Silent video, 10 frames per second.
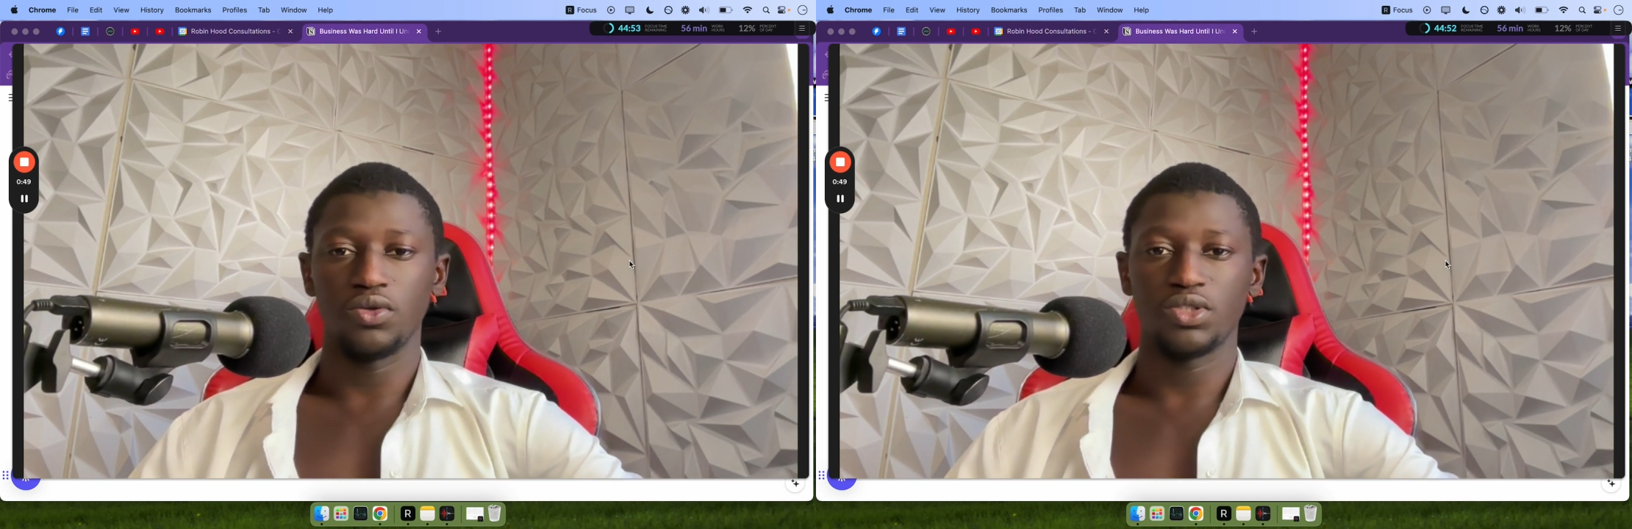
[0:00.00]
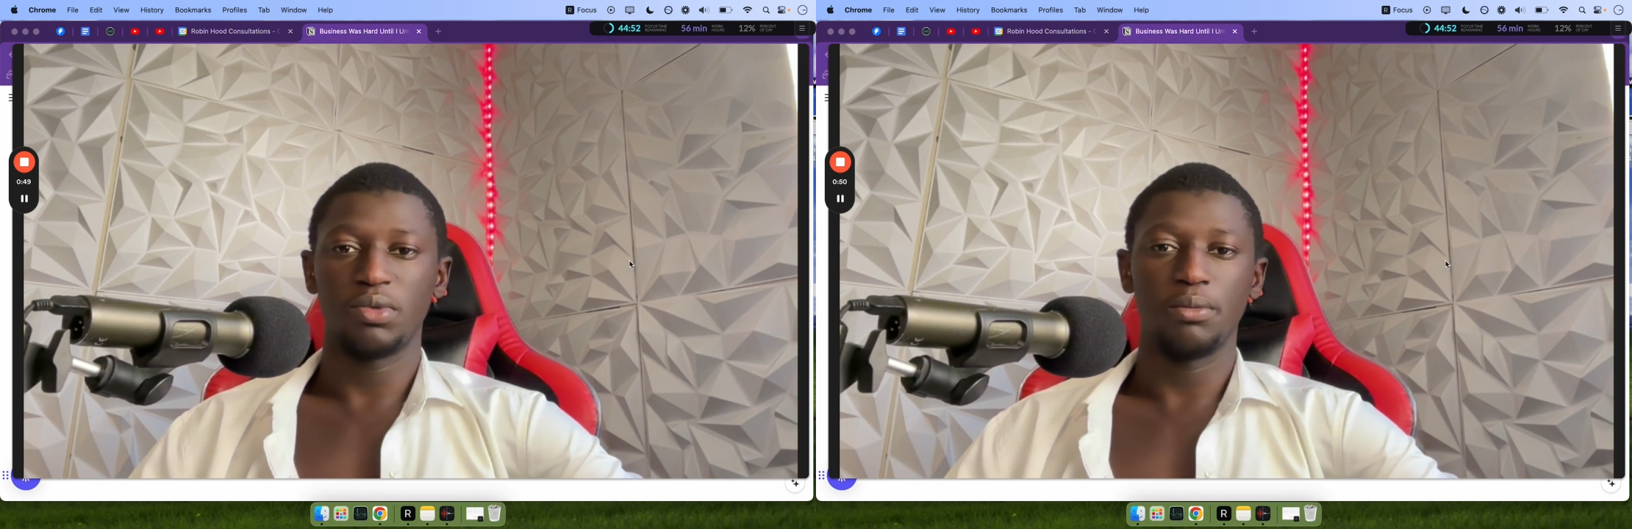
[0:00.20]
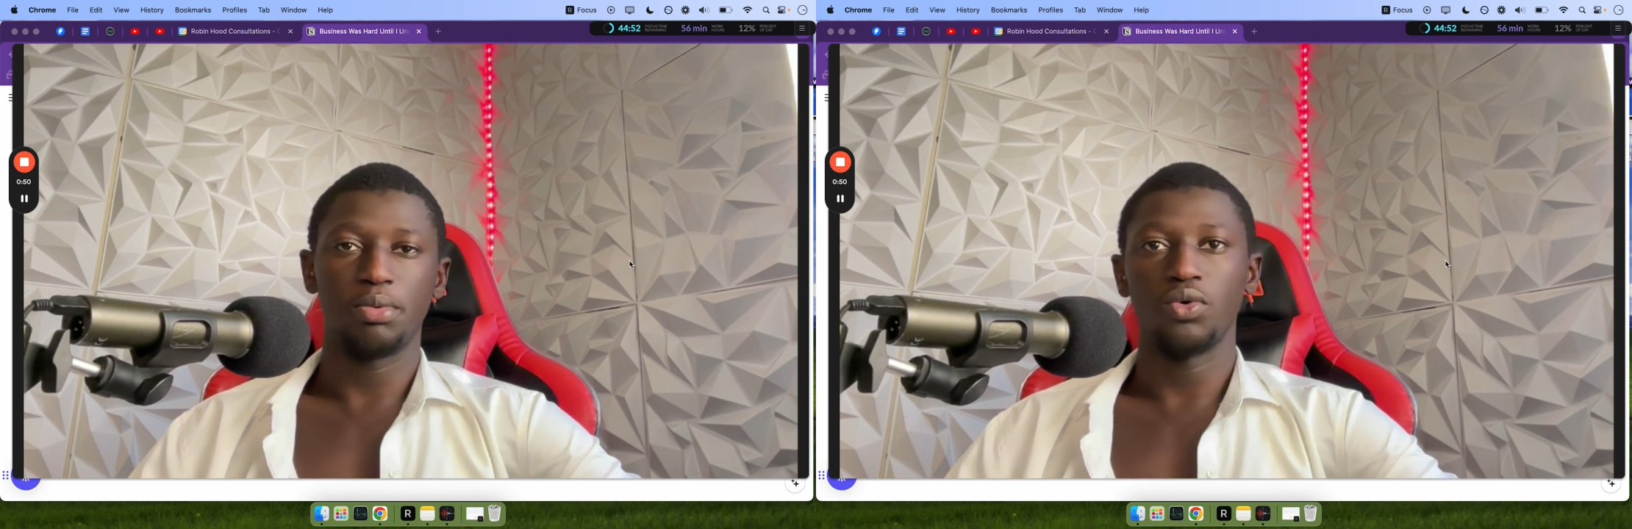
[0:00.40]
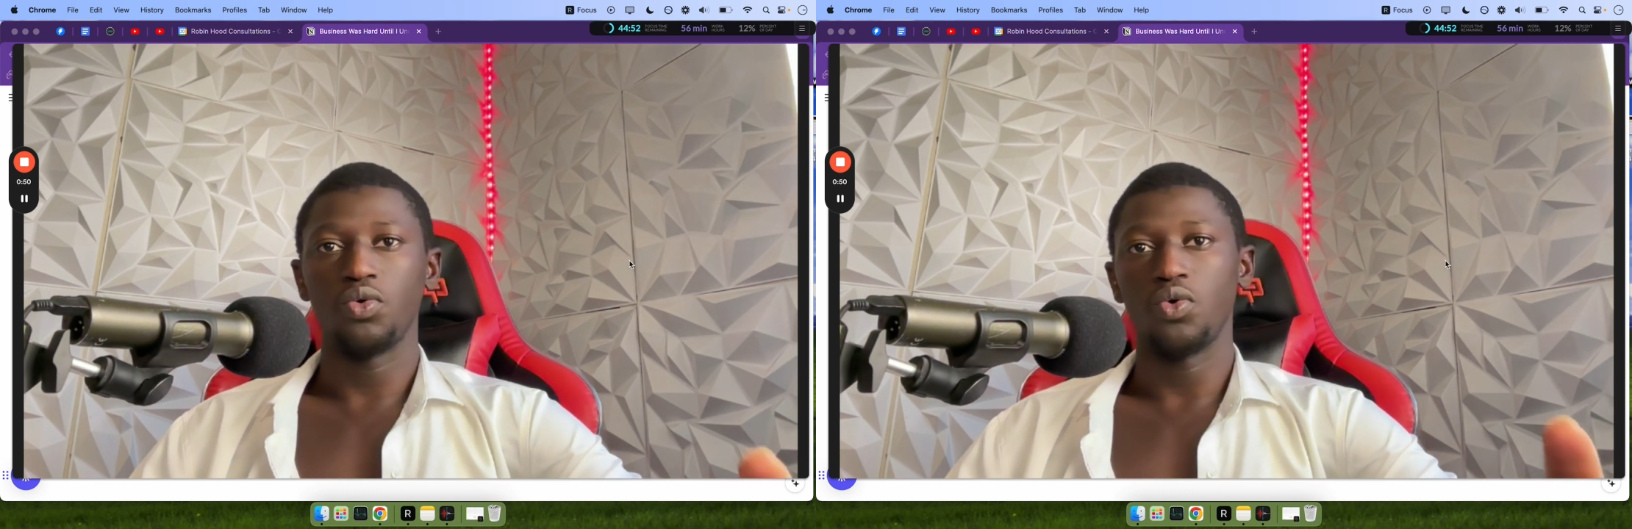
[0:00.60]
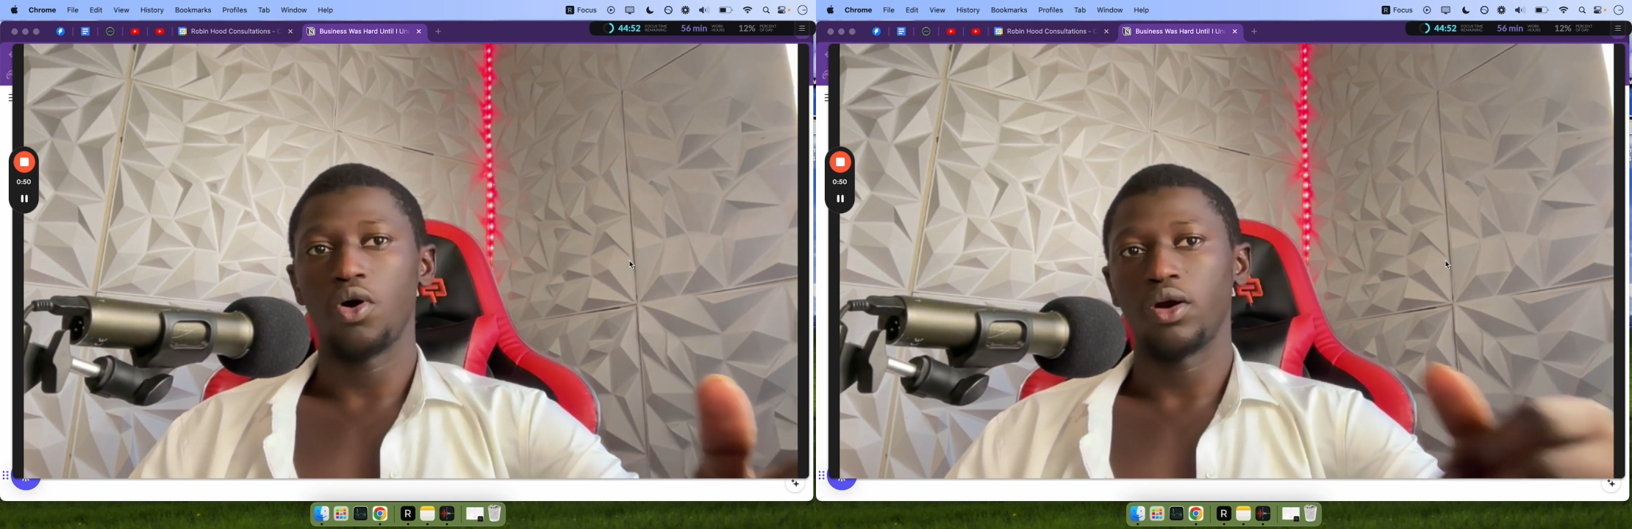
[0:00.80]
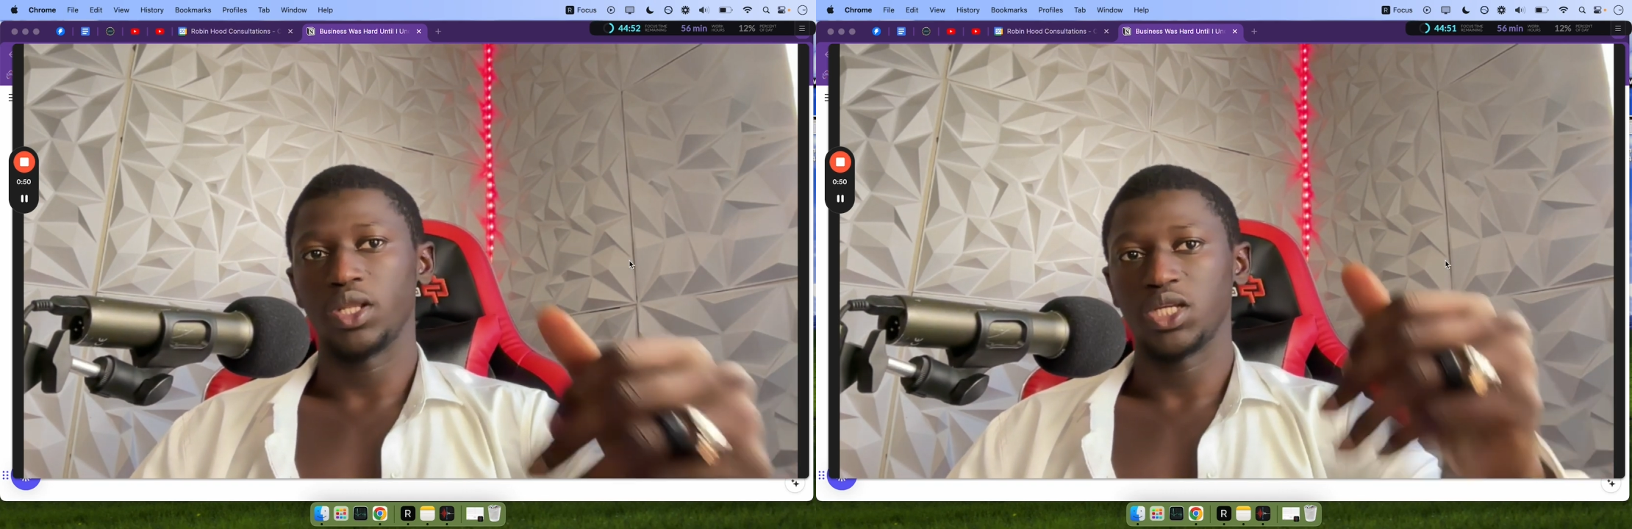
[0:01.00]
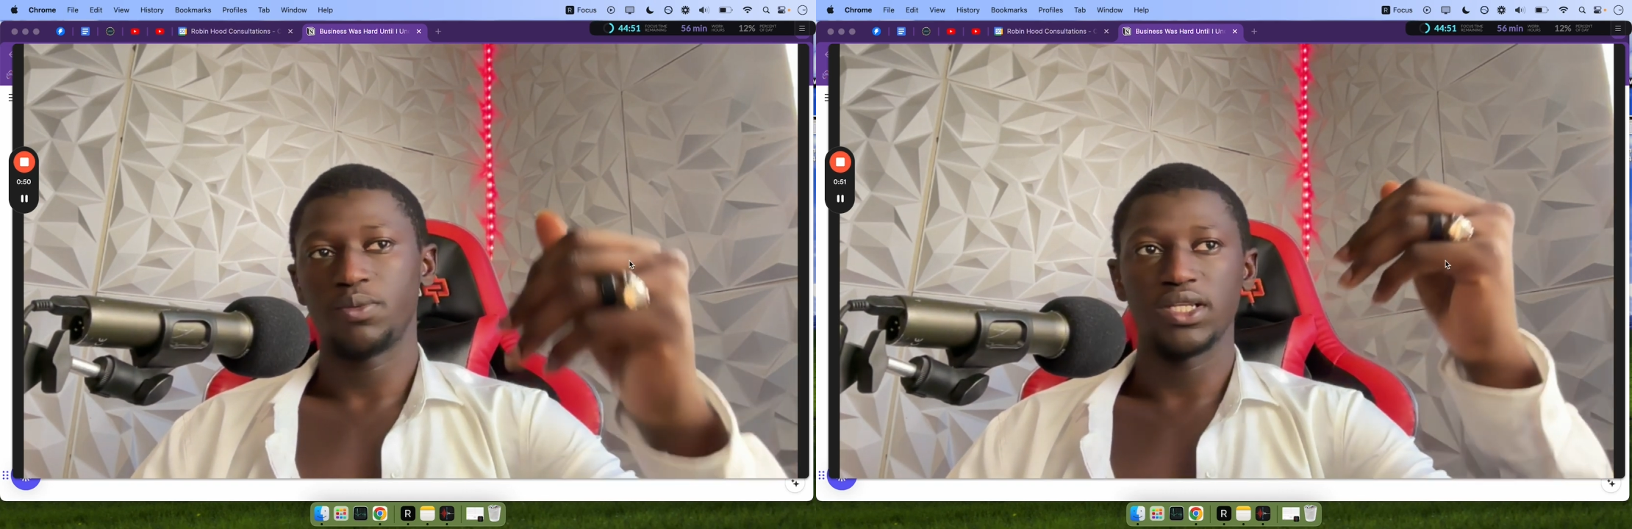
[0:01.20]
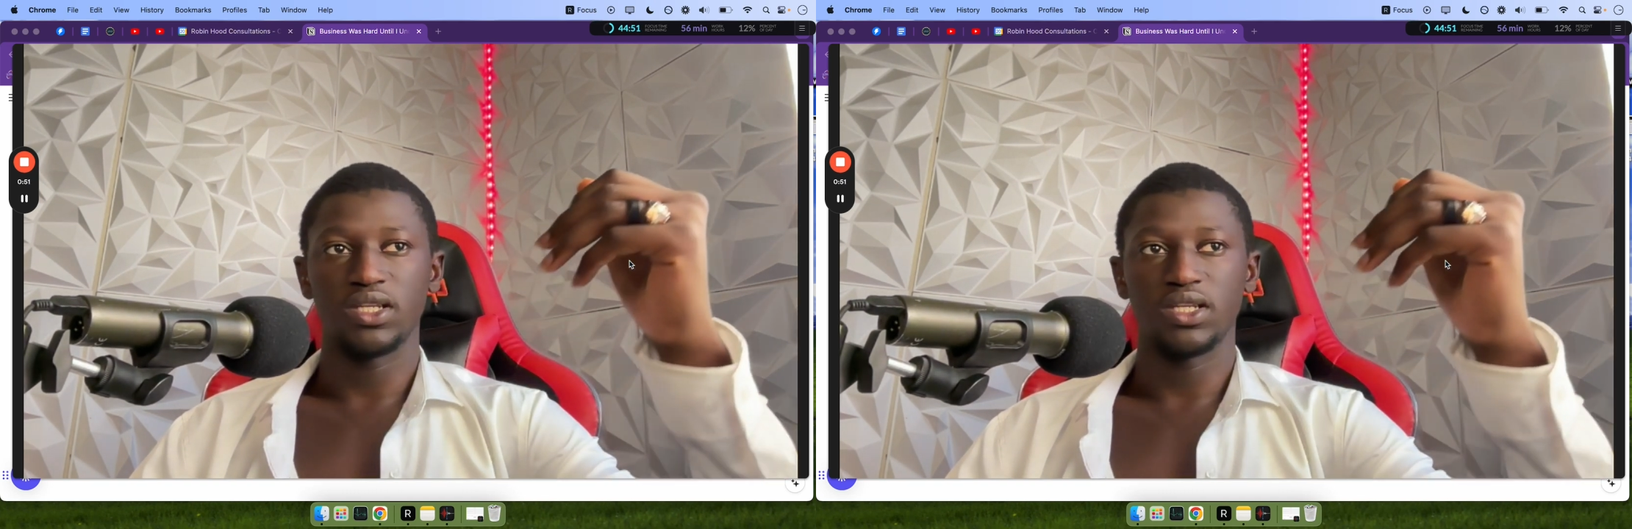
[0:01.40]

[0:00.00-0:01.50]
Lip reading: people who are in the space of